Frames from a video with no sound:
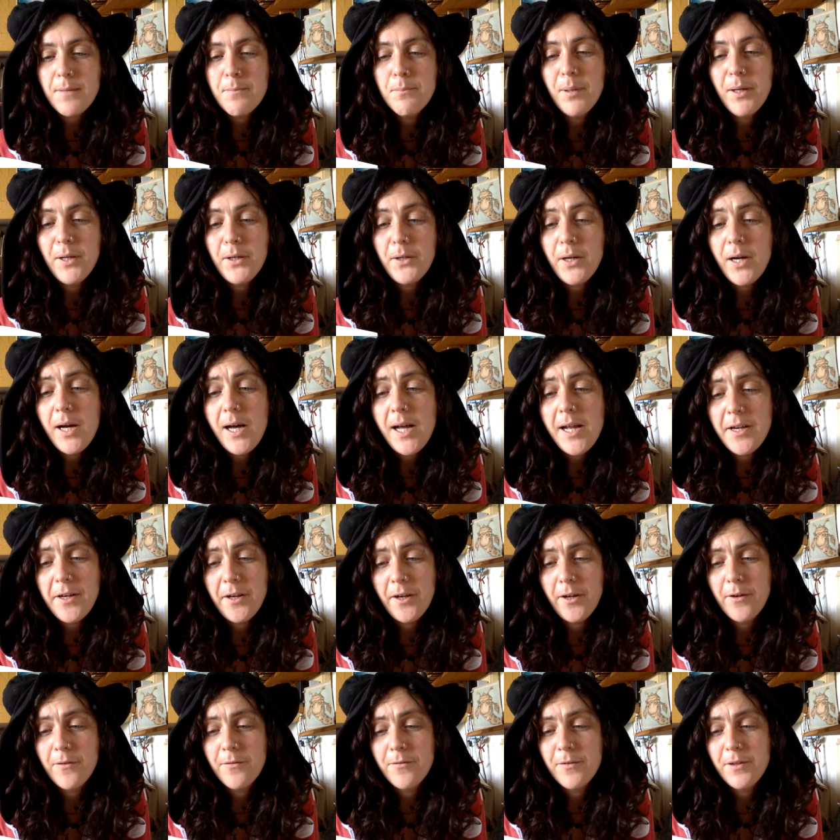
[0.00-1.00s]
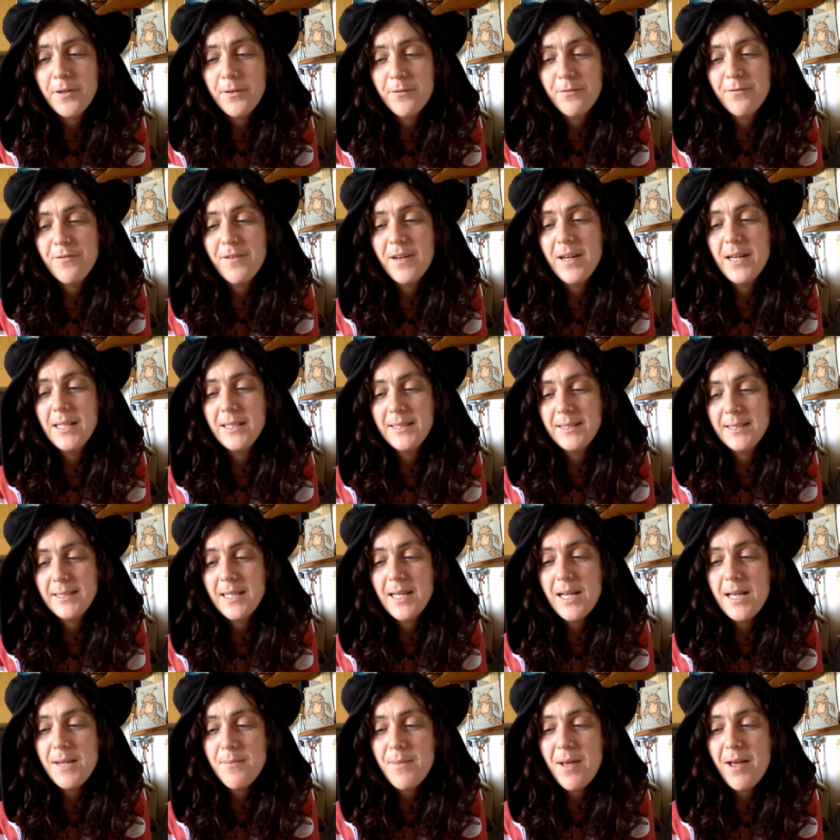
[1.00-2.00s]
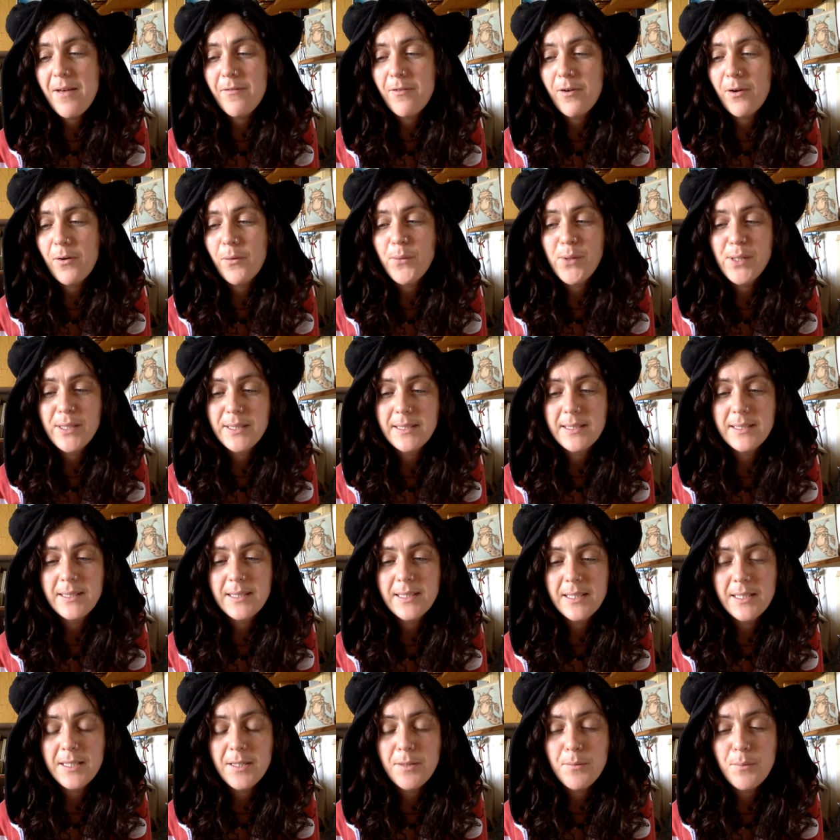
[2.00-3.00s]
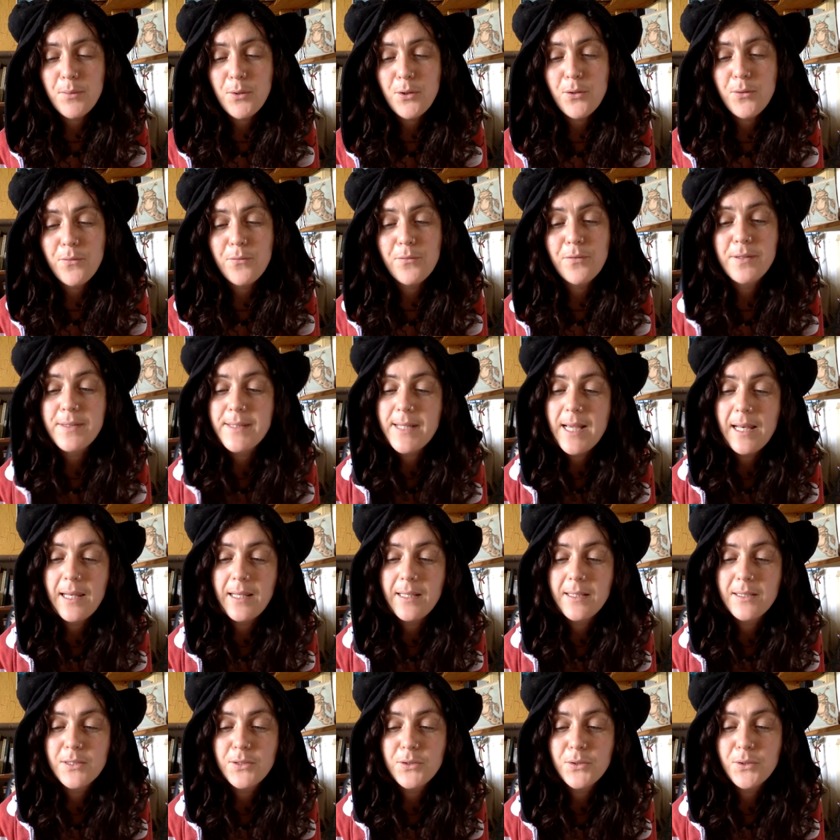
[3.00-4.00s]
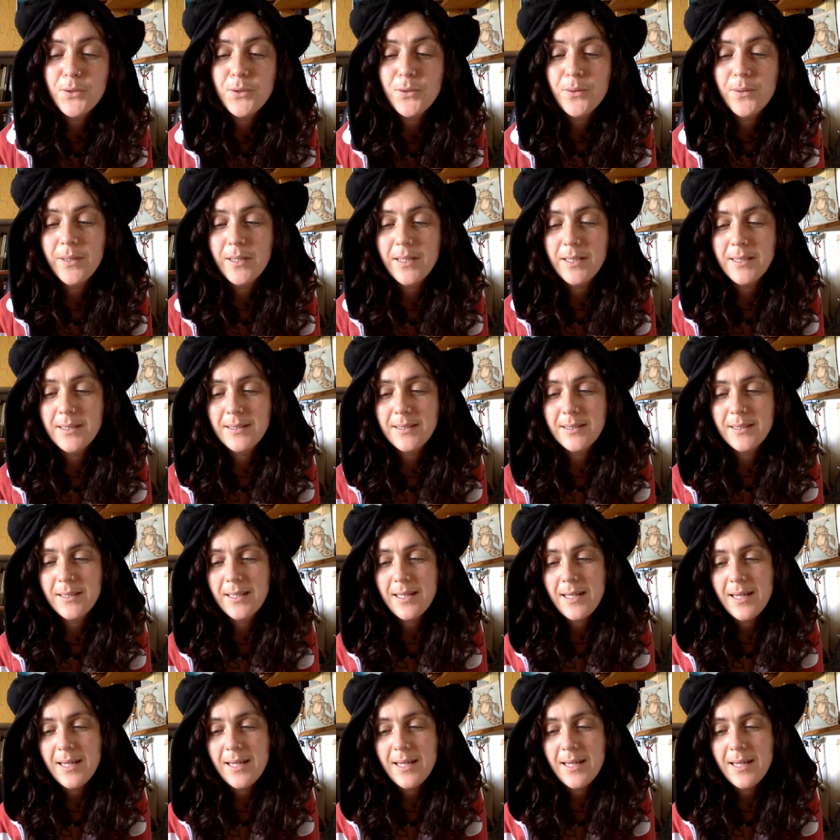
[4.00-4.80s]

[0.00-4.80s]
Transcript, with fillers: But Guido, for the first time ever, wasn't in the mood for telling stories.